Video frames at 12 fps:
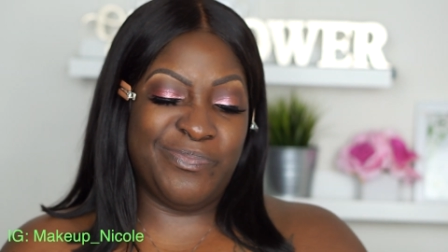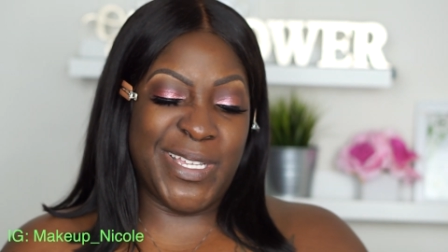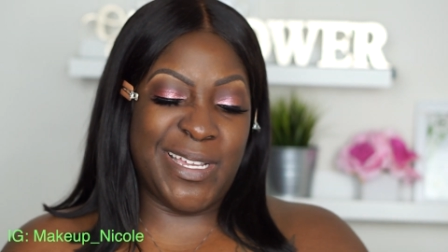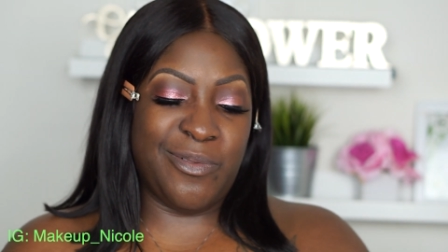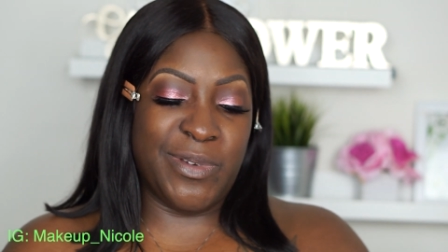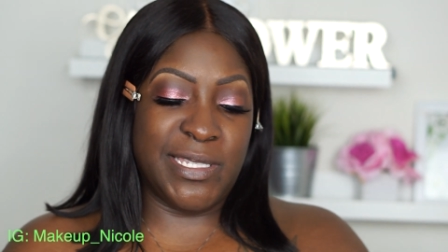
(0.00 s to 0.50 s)

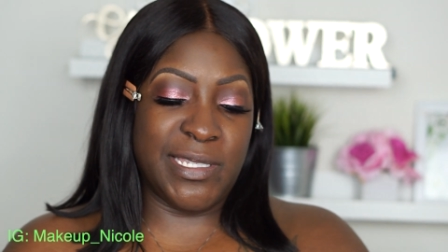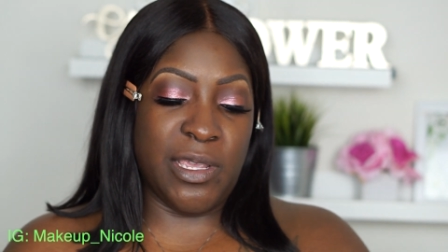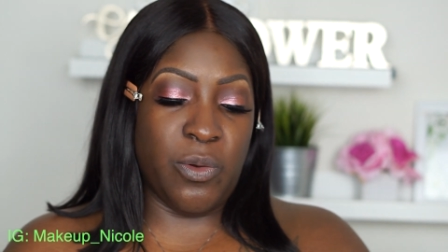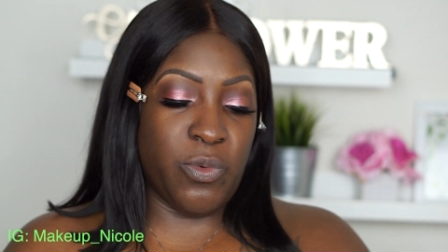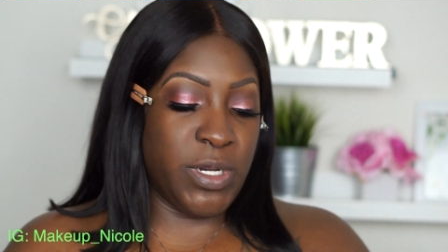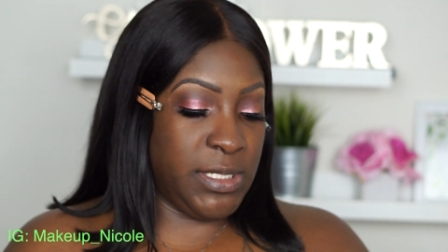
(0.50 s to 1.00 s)
I always say
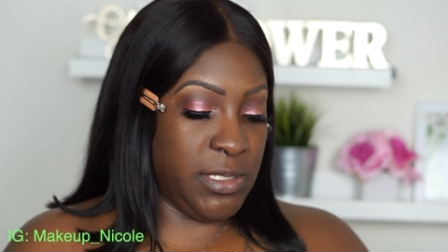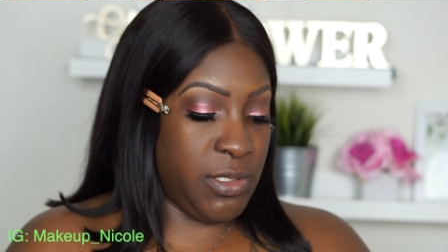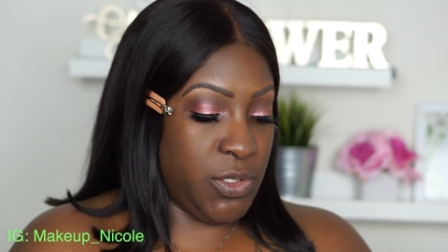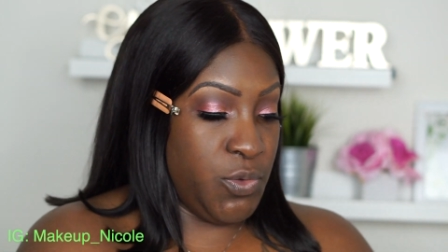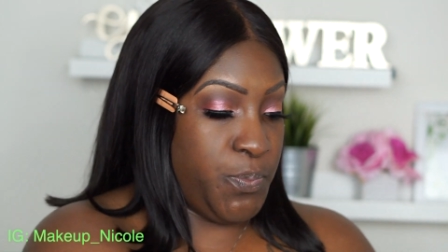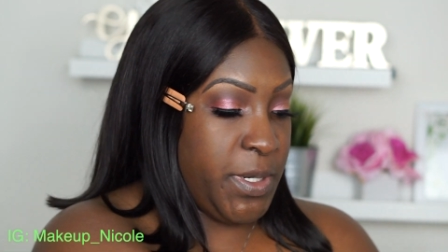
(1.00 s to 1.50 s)
1 to
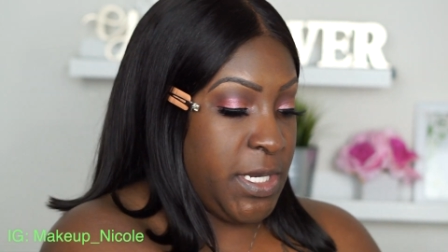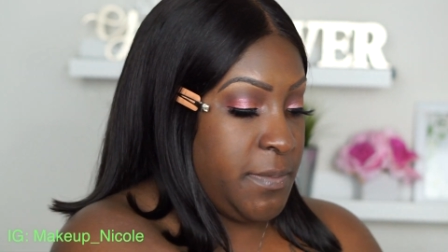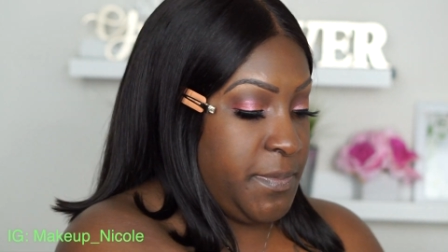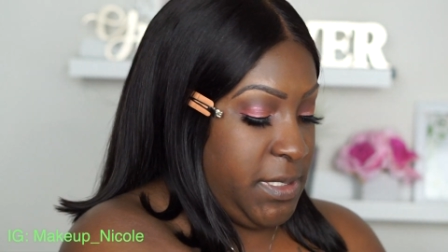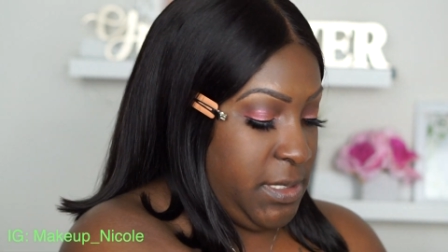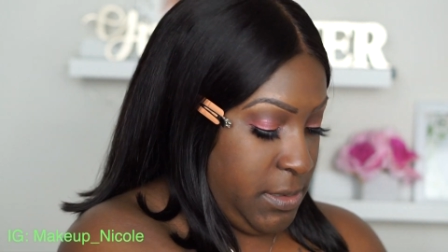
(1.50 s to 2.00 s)
2
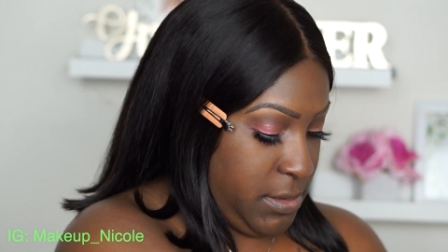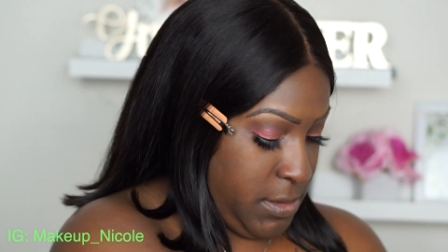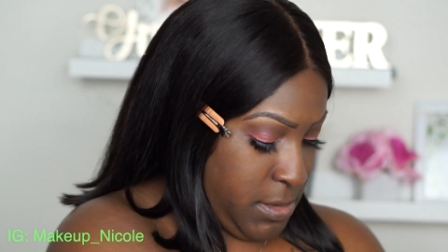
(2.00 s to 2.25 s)
pumps